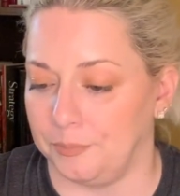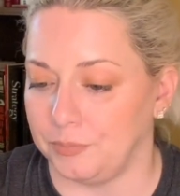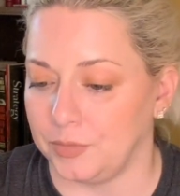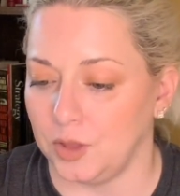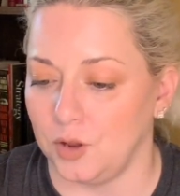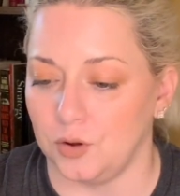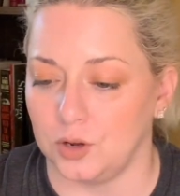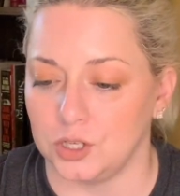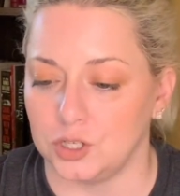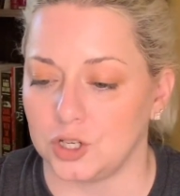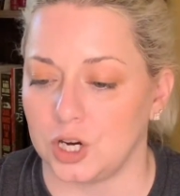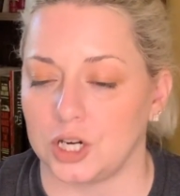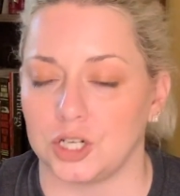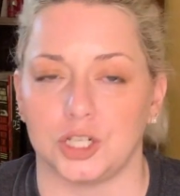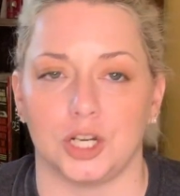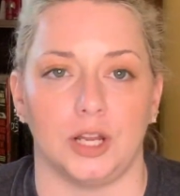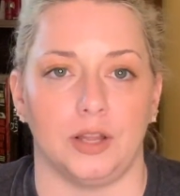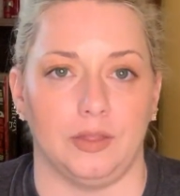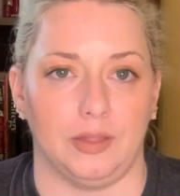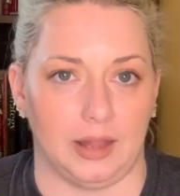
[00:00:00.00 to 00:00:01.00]
new
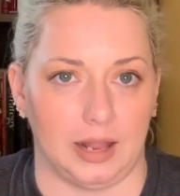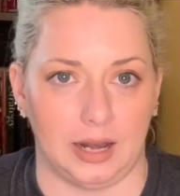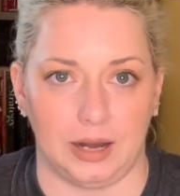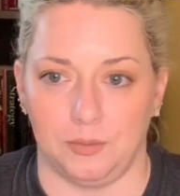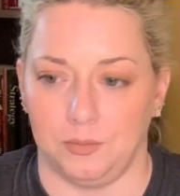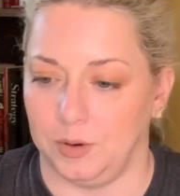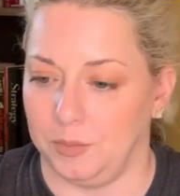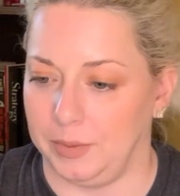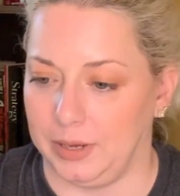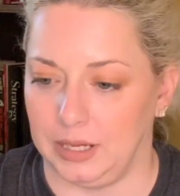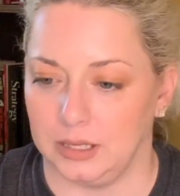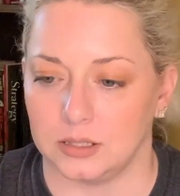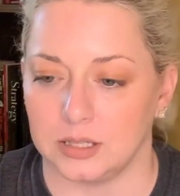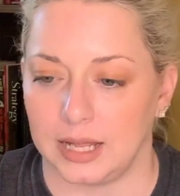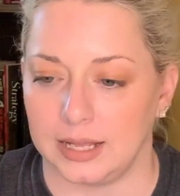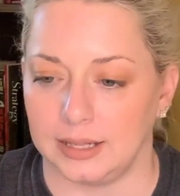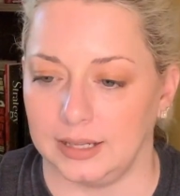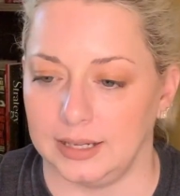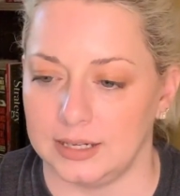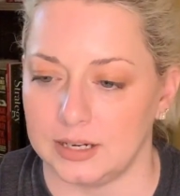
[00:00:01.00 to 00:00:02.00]
construction, then it would be
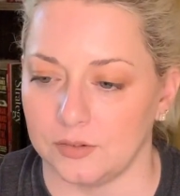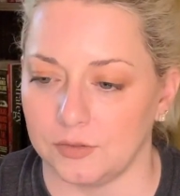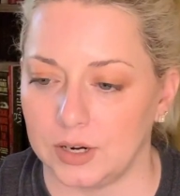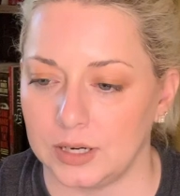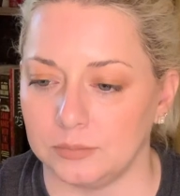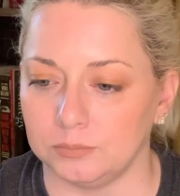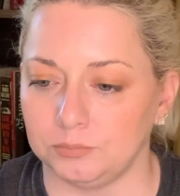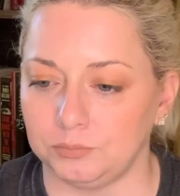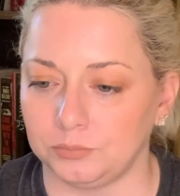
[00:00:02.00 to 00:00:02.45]
slightly different.